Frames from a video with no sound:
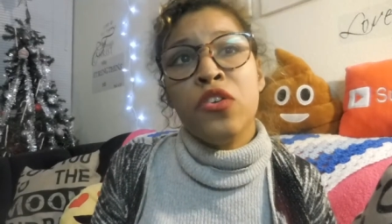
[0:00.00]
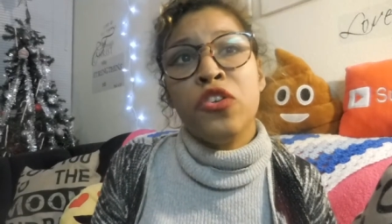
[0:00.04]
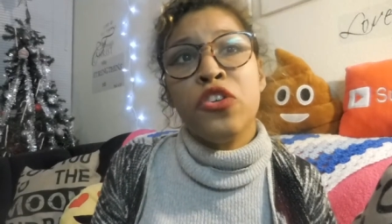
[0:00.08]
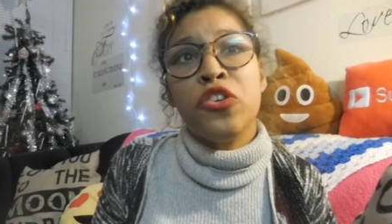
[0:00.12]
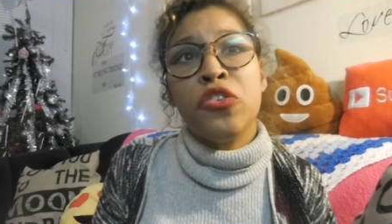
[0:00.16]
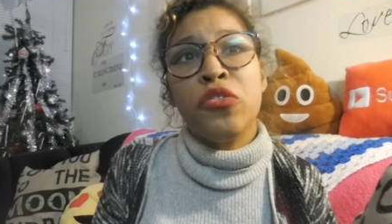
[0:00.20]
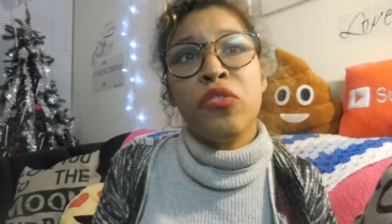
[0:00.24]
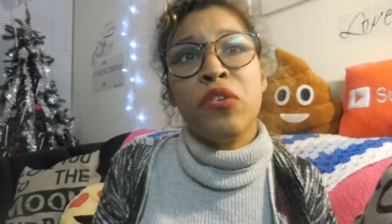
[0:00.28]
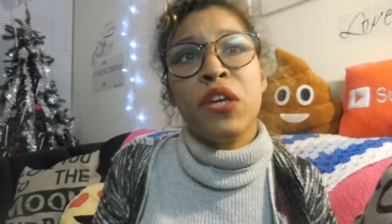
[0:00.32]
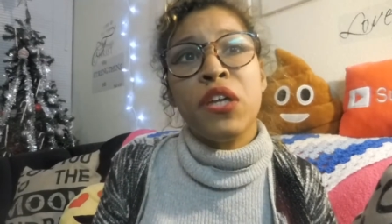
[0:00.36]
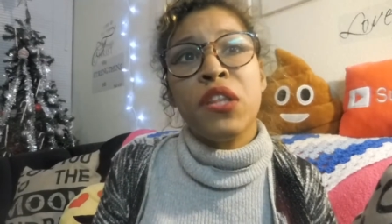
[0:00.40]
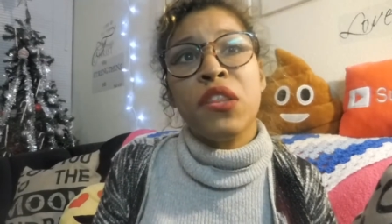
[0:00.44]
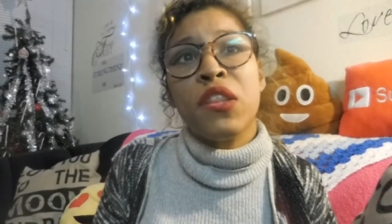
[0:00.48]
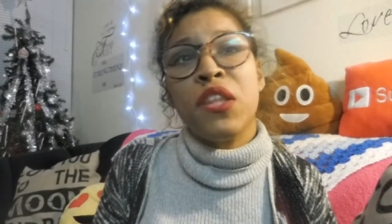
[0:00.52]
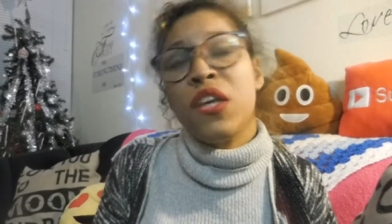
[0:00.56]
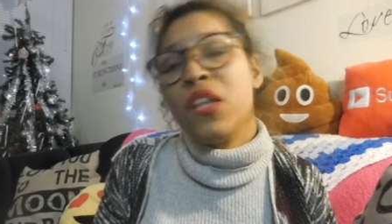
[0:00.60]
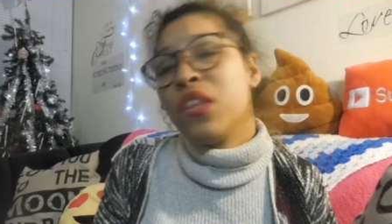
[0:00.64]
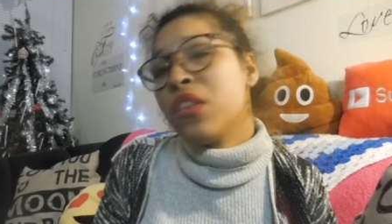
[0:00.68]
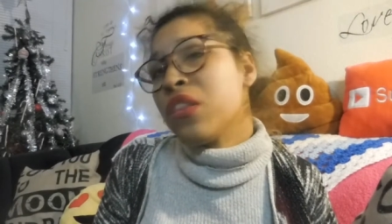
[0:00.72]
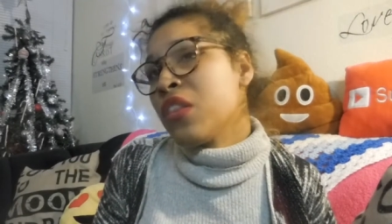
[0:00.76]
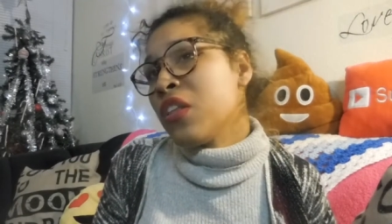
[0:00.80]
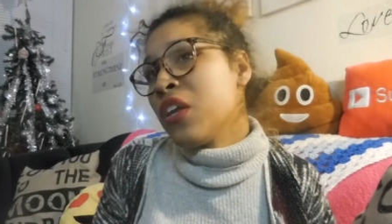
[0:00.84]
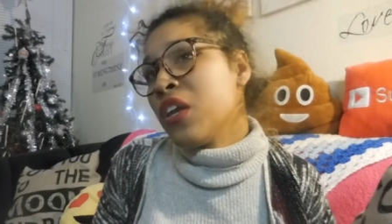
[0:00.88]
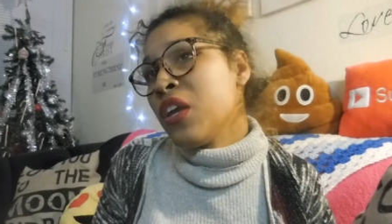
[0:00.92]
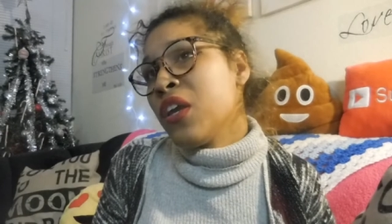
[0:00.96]
doing these
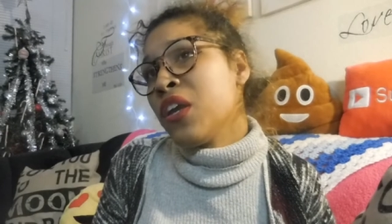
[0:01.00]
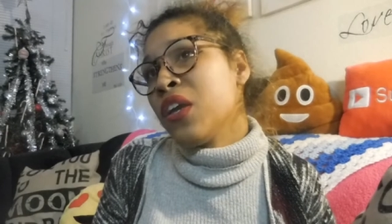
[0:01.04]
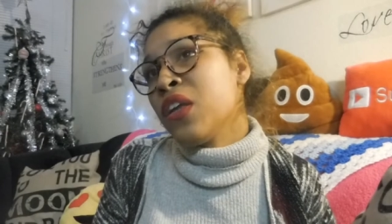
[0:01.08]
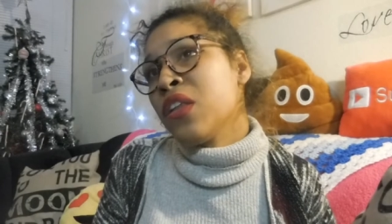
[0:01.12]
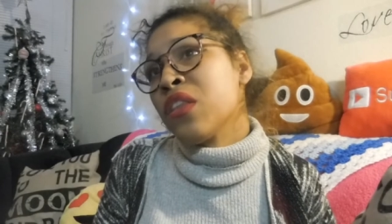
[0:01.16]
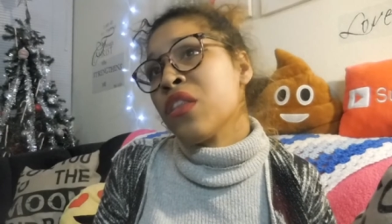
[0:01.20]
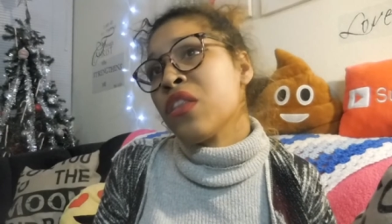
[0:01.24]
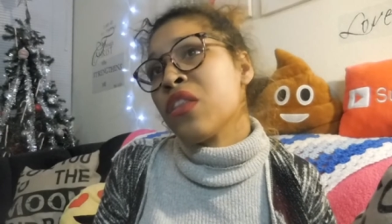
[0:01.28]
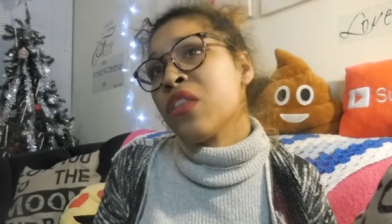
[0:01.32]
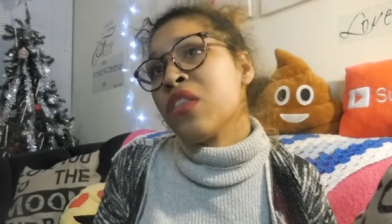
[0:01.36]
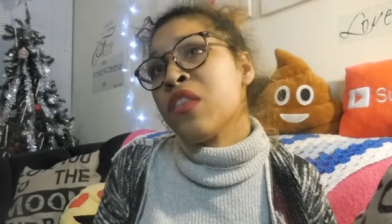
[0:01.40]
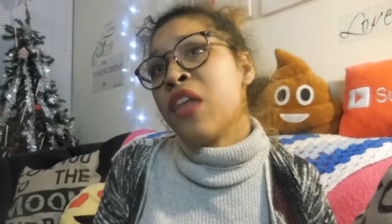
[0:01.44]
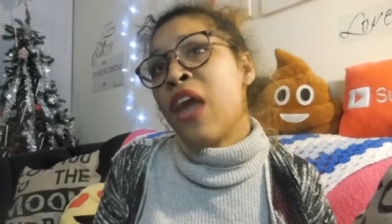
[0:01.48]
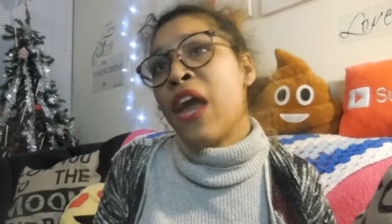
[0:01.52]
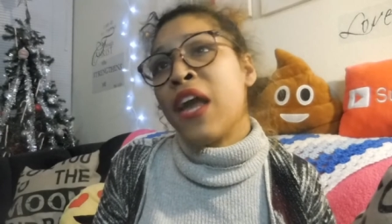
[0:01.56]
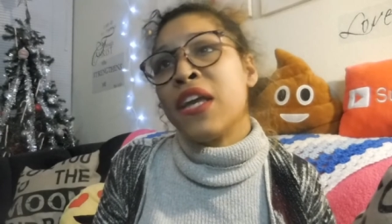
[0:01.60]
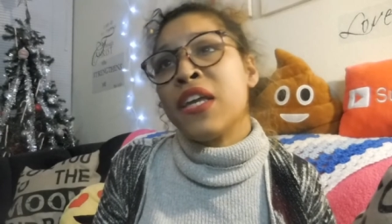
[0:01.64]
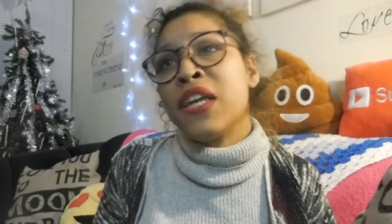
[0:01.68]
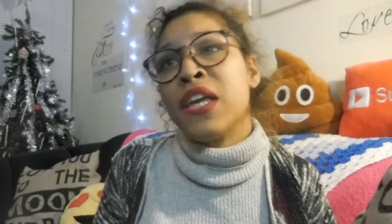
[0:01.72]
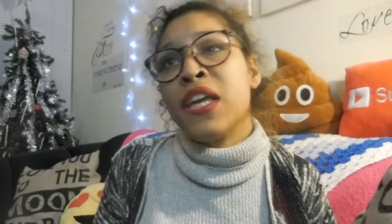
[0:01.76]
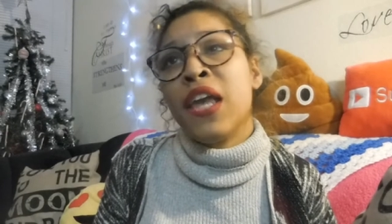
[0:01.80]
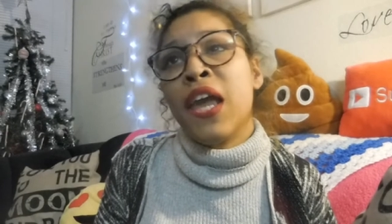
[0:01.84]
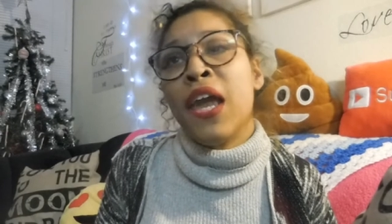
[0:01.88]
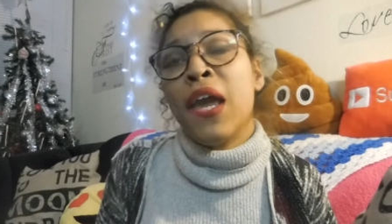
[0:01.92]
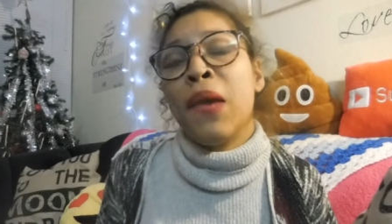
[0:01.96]
things
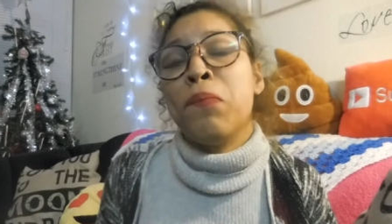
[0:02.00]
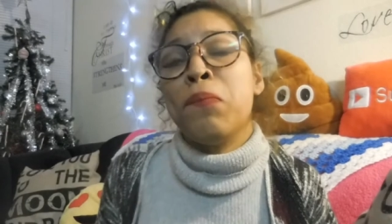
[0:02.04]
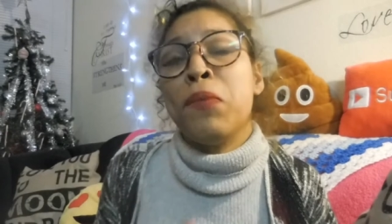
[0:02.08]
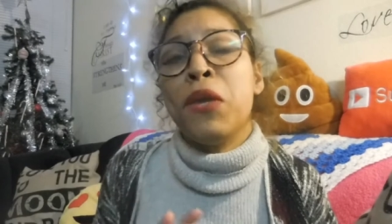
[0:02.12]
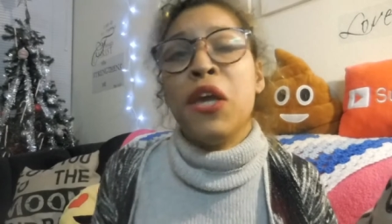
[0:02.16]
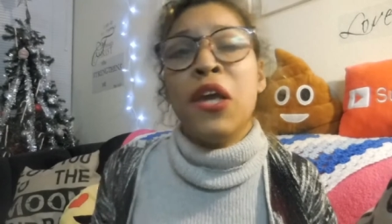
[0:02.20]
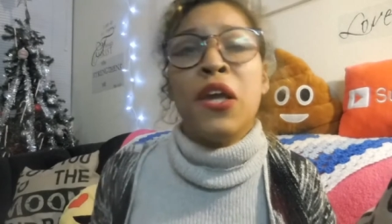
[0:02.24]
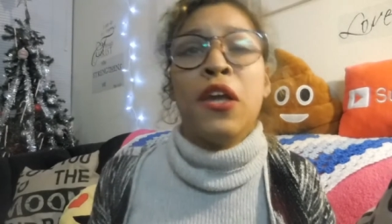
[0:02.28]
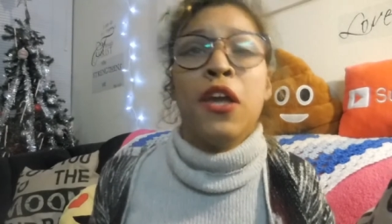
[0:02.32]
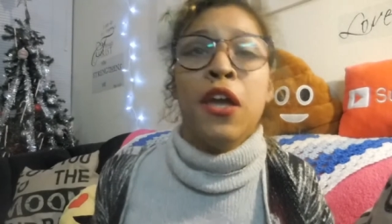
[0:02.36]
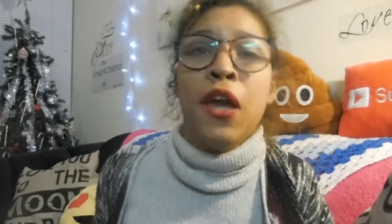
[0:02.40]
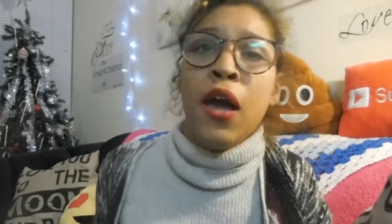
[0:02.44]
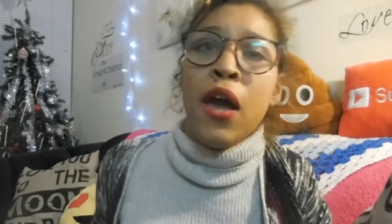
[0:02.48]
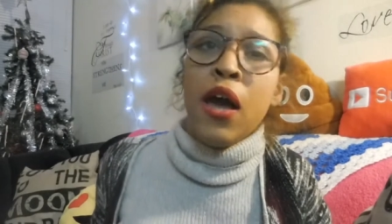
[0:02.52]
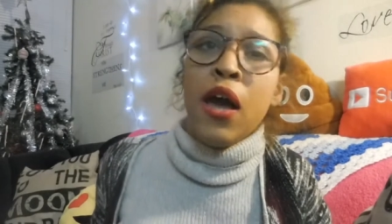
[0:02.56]
that can't be